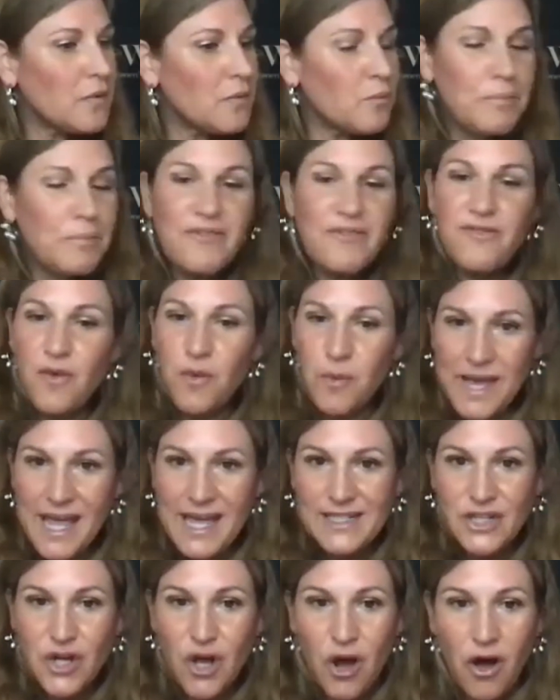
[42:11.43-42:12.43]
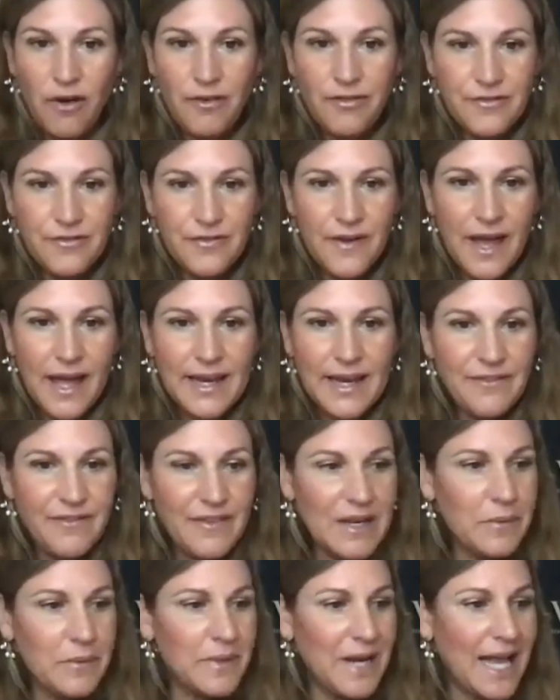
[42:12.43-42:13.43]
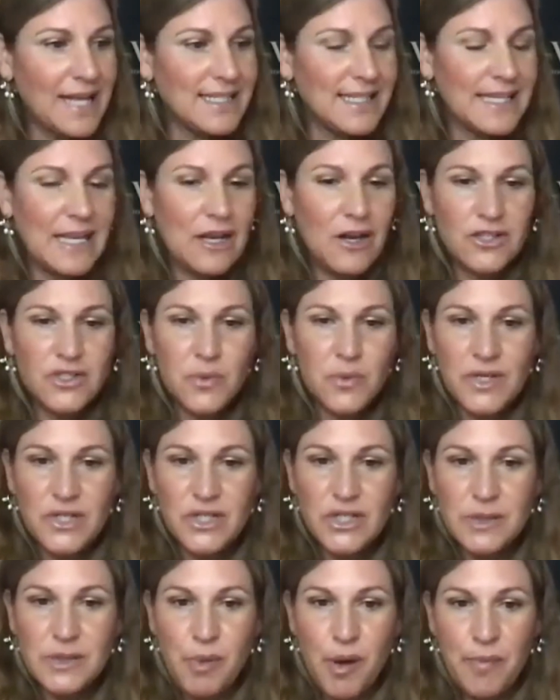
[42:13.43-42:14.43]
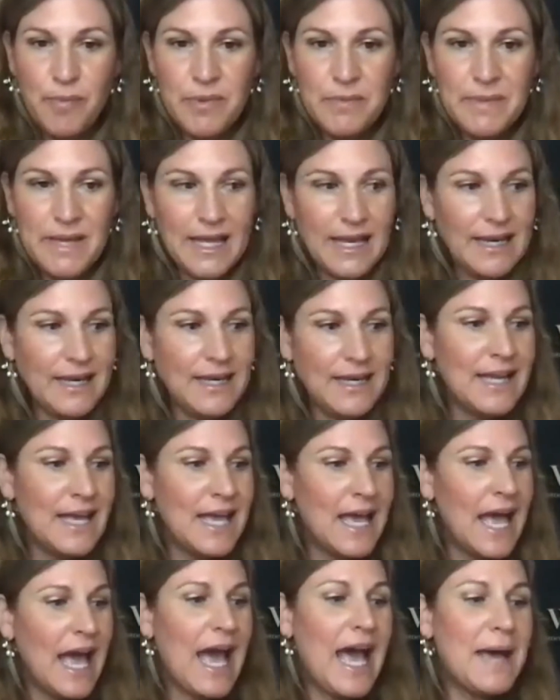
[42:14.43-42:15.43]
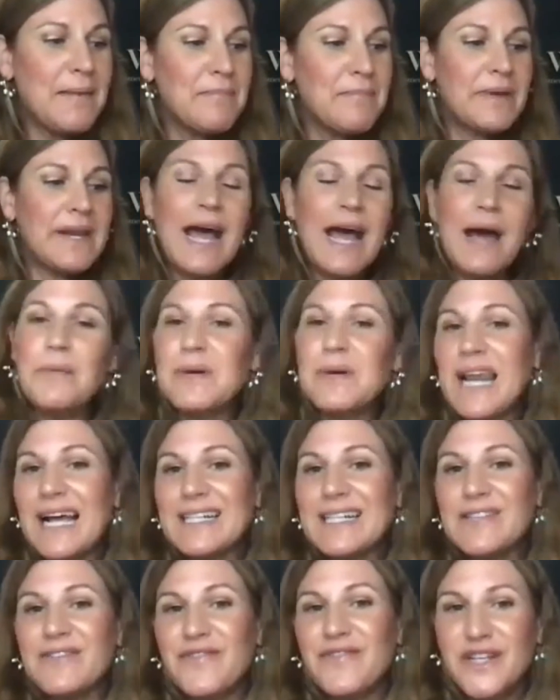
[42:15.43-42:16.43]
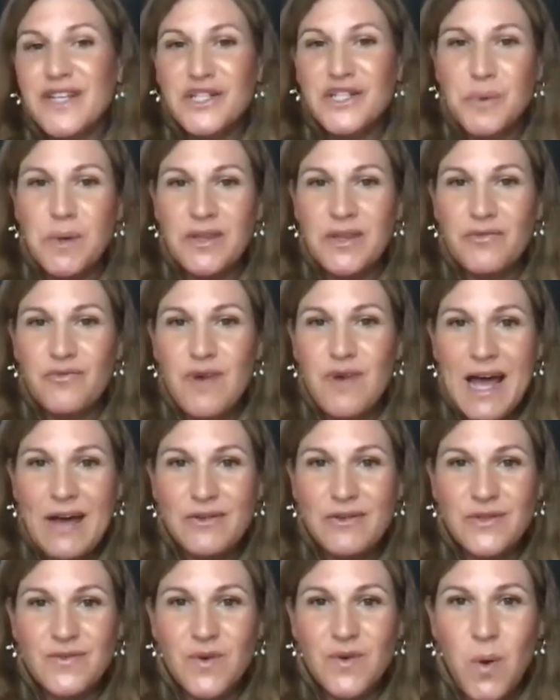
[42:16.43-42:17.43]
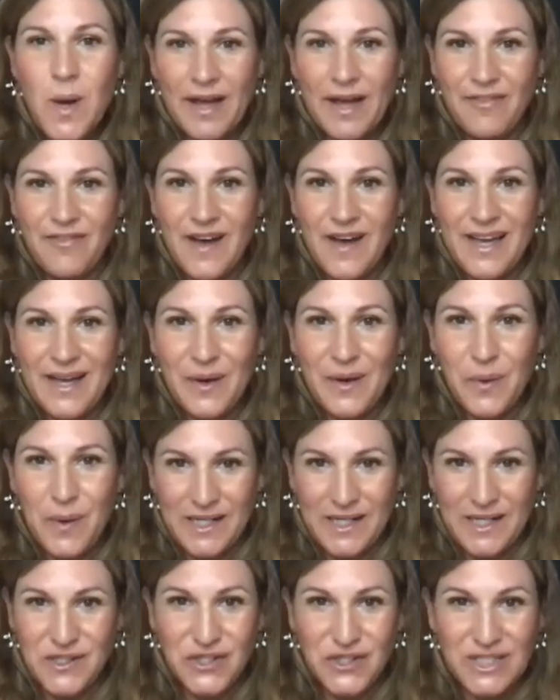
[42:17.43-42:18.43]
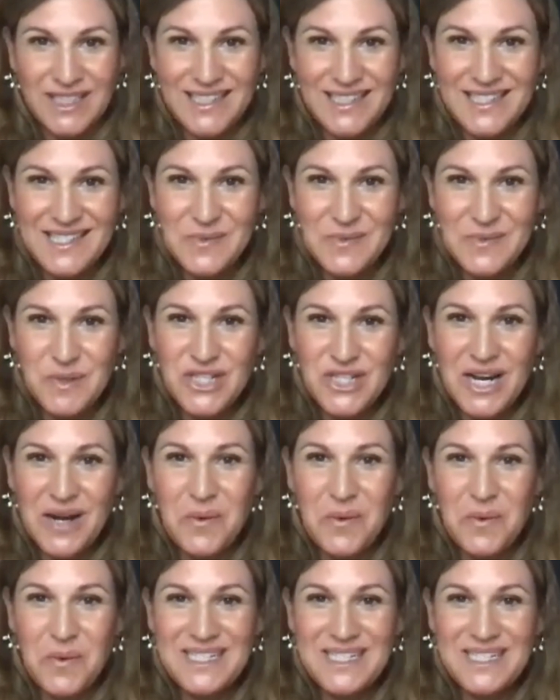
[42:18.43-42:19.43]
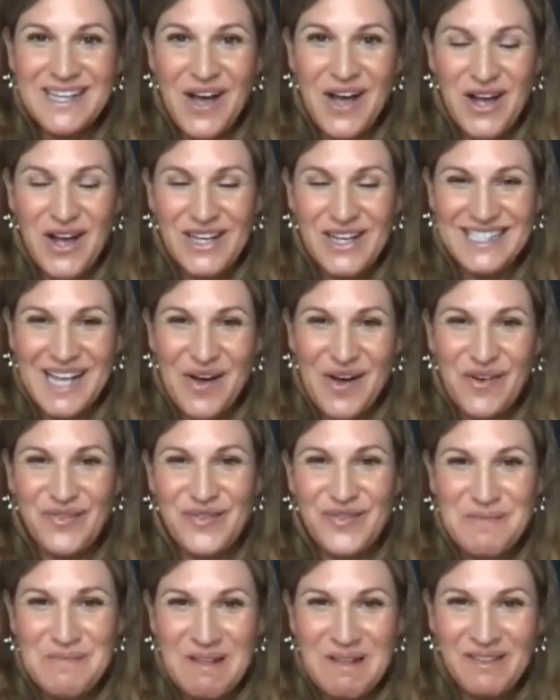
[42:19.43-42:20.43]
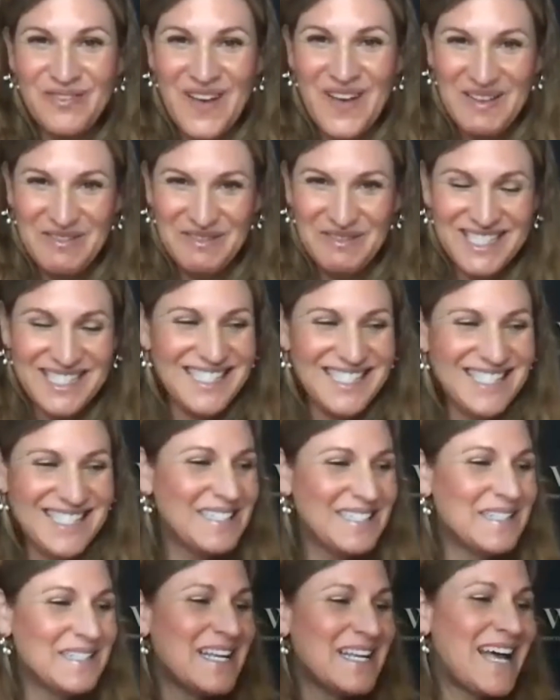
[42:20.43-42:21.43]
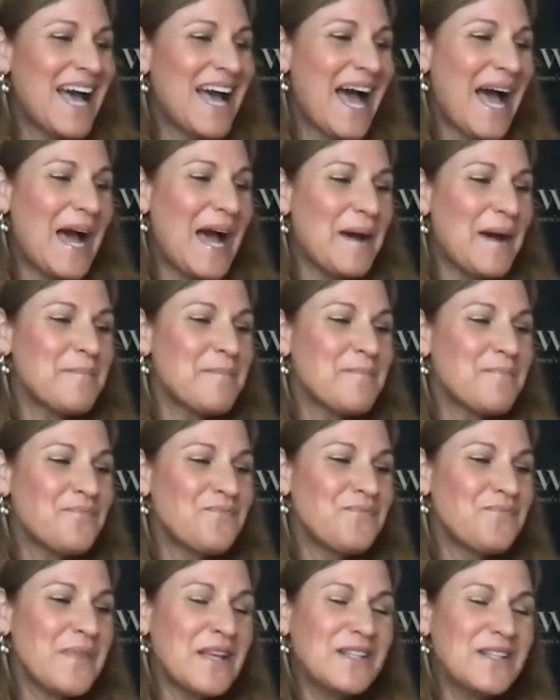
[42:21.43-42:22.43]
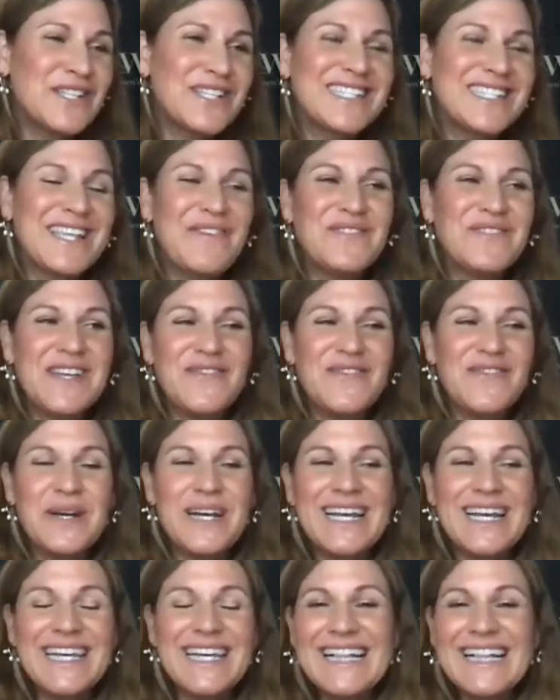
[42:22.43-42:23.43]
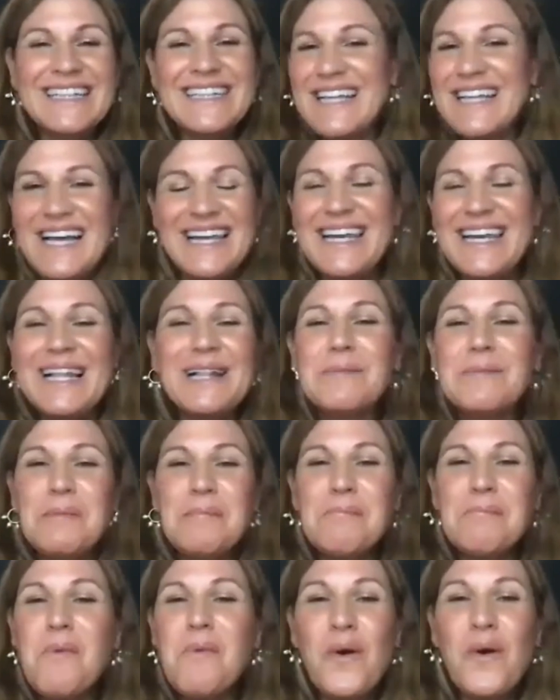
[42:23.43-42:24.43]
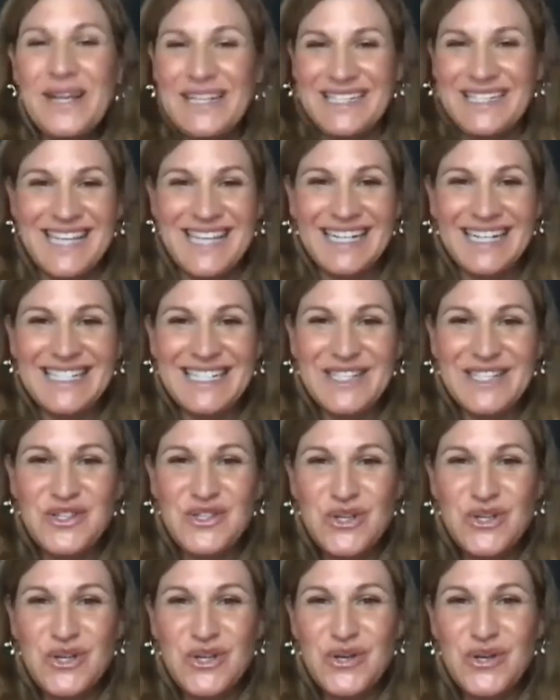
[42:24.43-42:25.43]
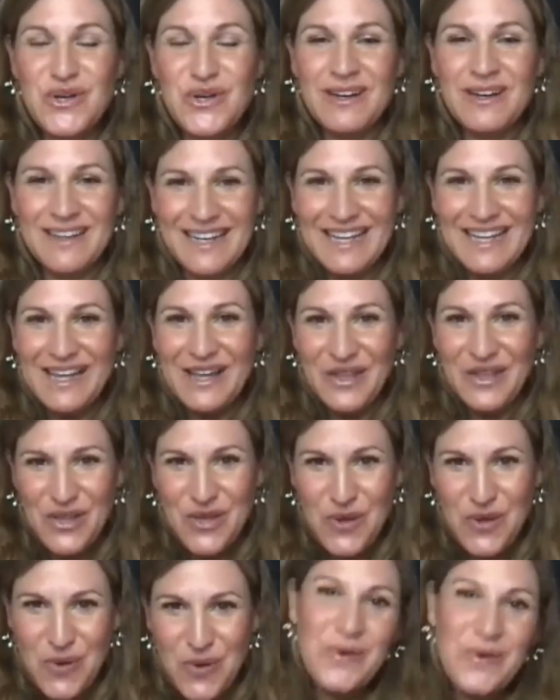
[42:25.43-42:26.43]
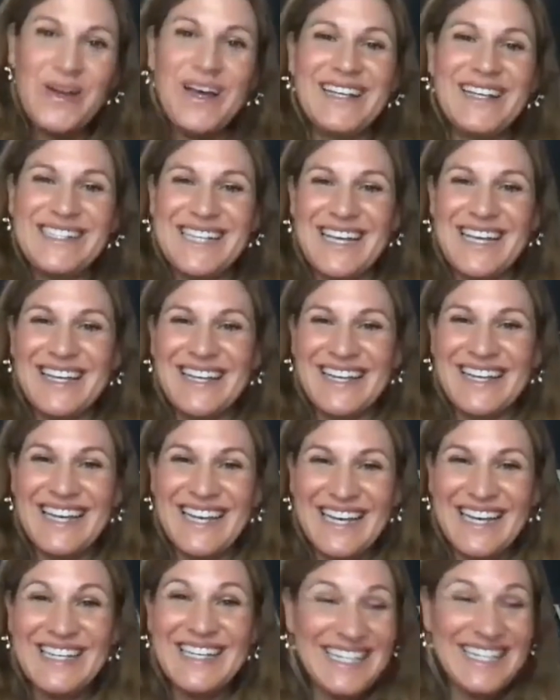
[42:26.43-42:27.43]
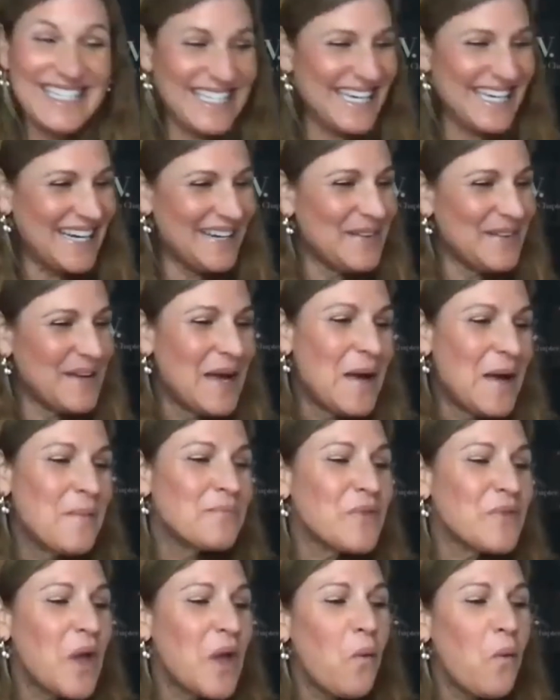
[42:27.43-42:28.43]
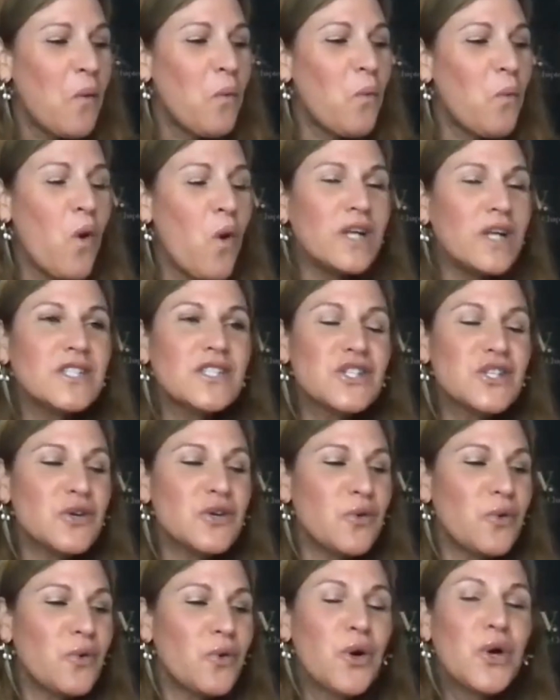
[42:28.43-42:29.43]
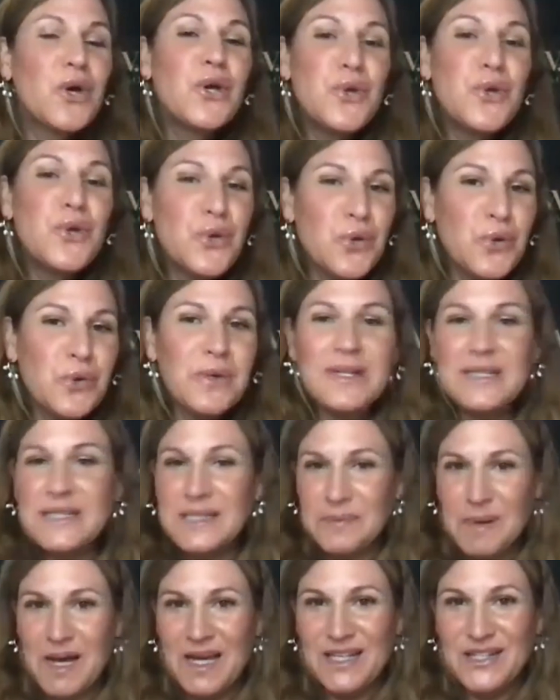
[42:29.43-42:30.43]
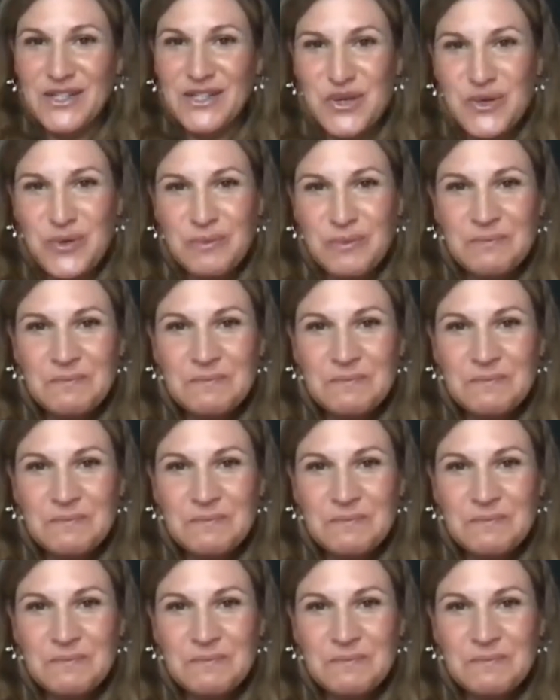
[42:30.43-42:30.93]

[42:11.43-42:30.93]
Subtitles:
Before we end off, and if anyone has any last questions, pop them in, but I would like to finish with a round of quickfire questions, which I always ask our female founders, because this gives everyone a little bit more insight into you as Lydia. What or who inspires you?